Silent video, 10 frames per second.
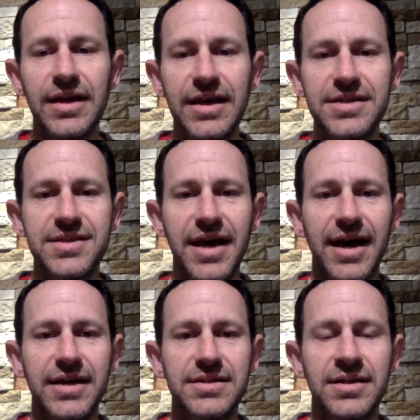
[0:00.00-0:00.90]
is
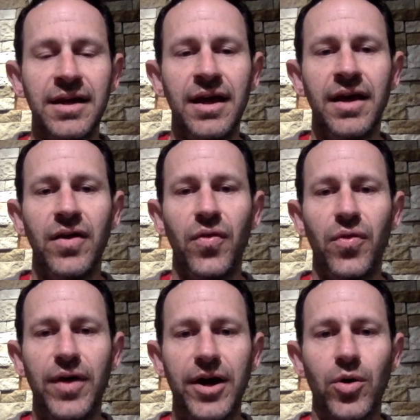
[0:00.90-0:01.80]
that
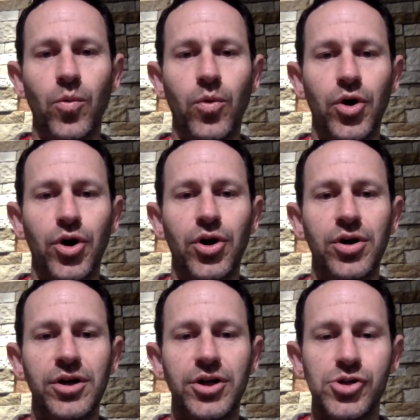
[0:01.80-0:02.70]
there were
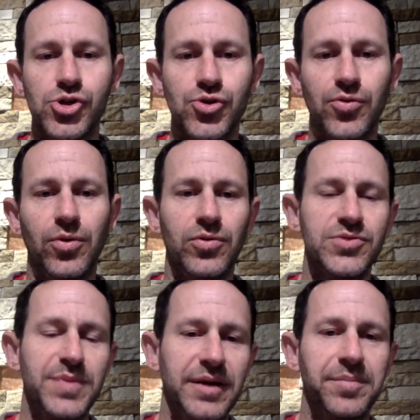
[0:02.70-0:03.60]
controls
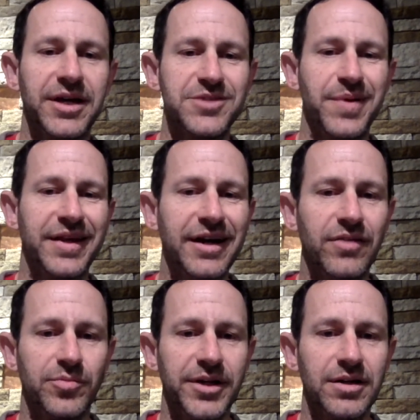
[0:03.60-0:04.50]
being placed by the
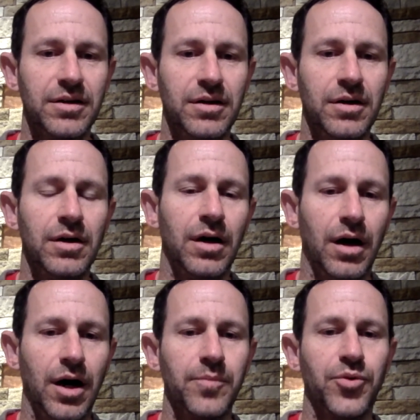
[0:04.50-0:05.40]
government
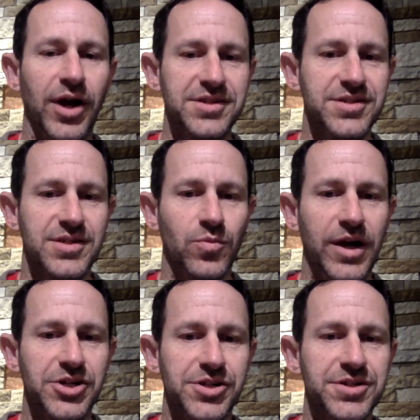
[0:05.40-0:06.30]
on prices and
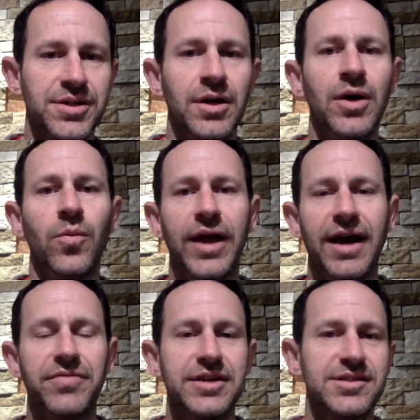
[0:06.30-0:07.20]
wages. We
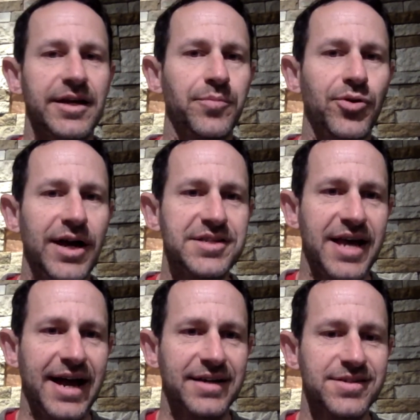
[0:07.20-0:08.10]
have things like price
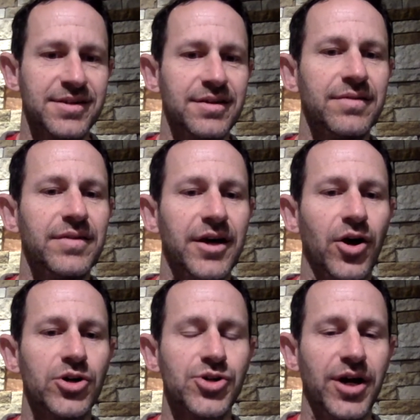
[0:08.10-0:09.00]
acts that
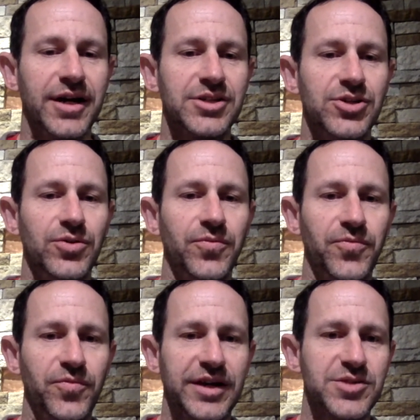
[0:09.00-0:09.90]
are trying to
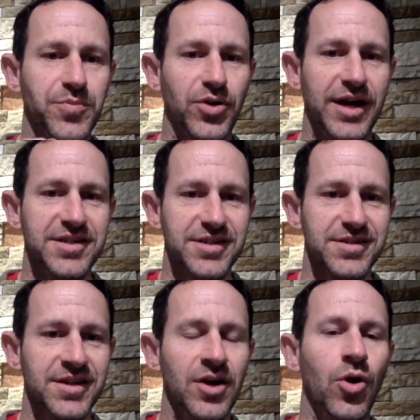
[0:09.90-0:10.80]
fix
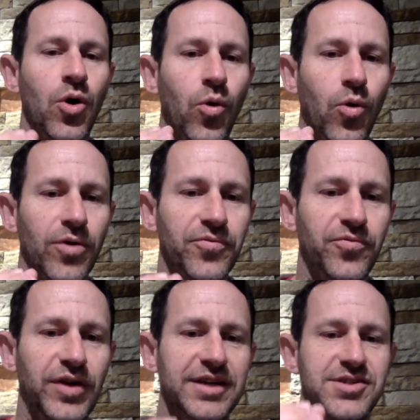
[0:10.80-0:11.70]
prices or
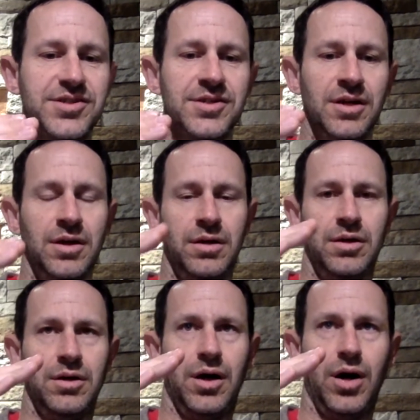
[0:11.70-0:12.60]
fix
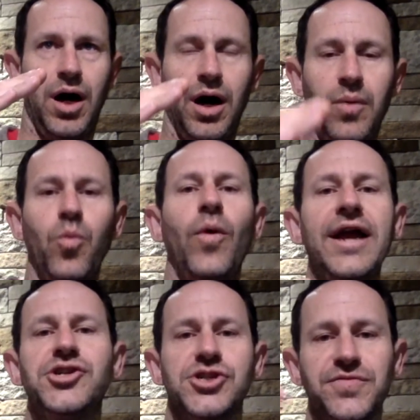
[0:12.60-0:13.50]

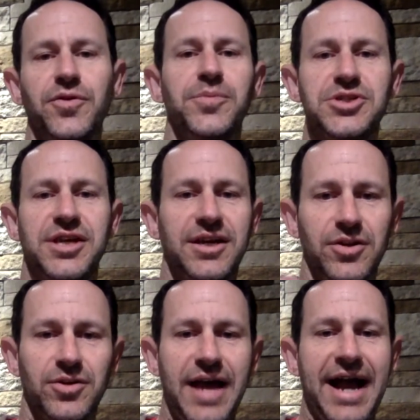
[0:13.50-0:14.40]
wages for
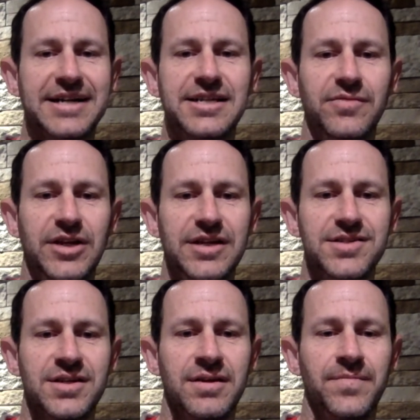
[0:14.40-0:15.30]
particular
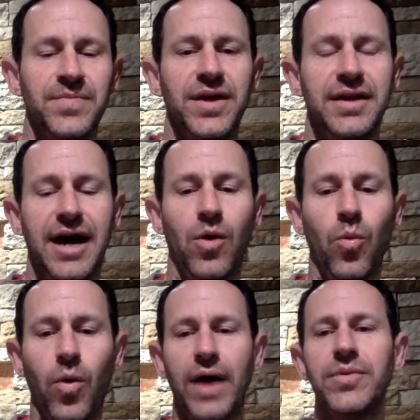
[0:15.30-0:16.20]
activities. Now,
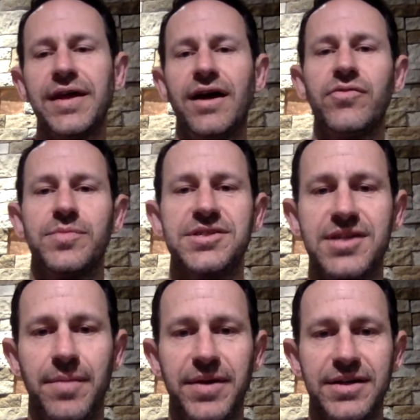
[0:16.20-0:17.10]
why would the government
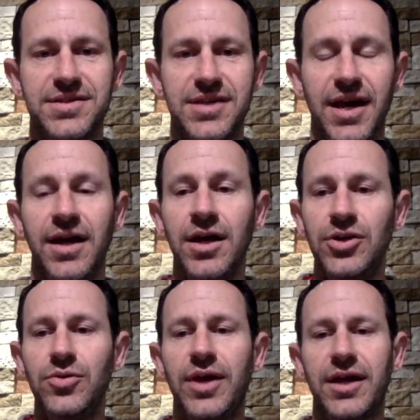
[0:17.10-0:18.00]
step in and say,
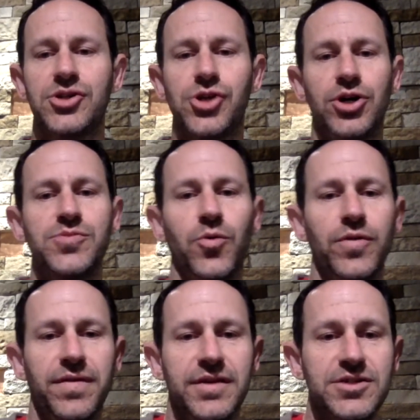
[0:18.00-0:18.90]
you can't charge more
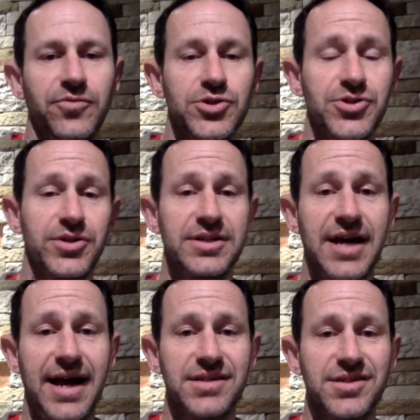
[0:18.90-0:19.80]
than this for a certain
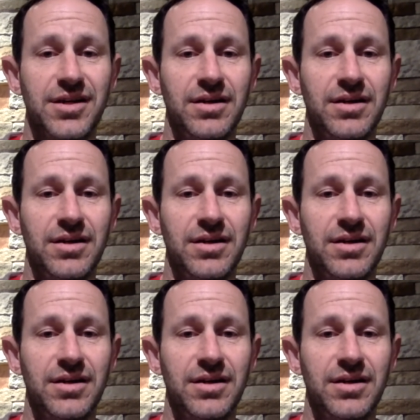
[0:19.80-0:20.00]
task?